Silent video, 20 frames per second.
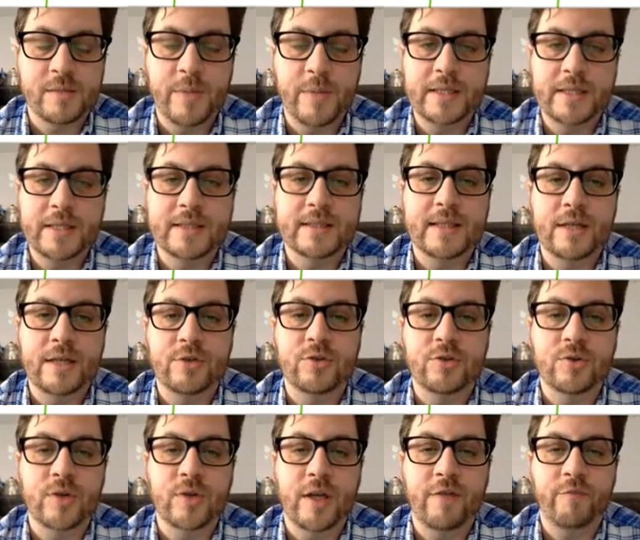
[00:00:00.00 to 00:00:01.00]
spaces that
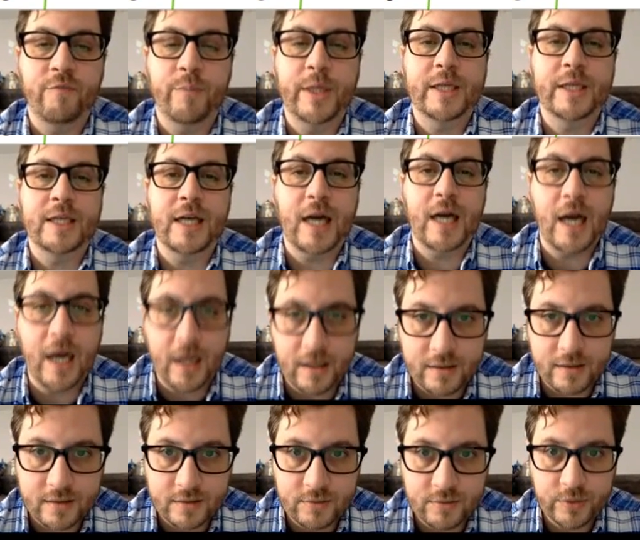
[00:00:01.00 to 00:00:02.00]
should have been
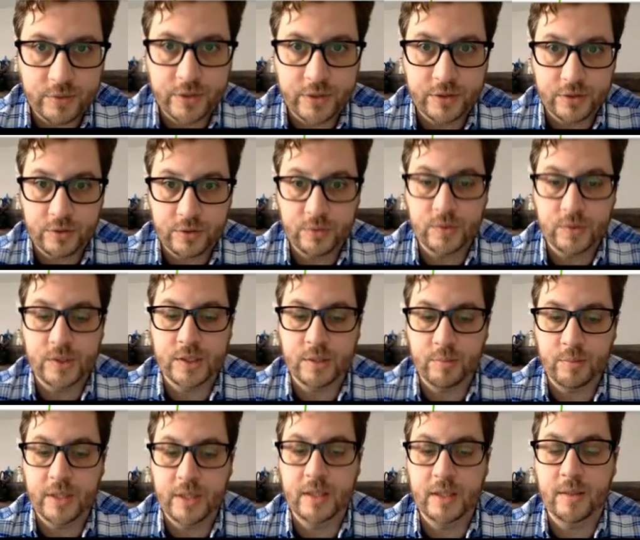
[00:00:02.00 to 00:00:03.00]
cut when the student
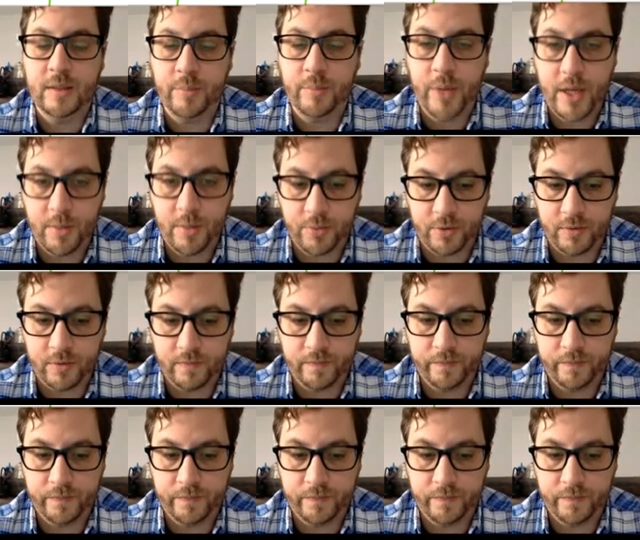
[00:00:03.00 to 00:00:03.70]
submitted the paper.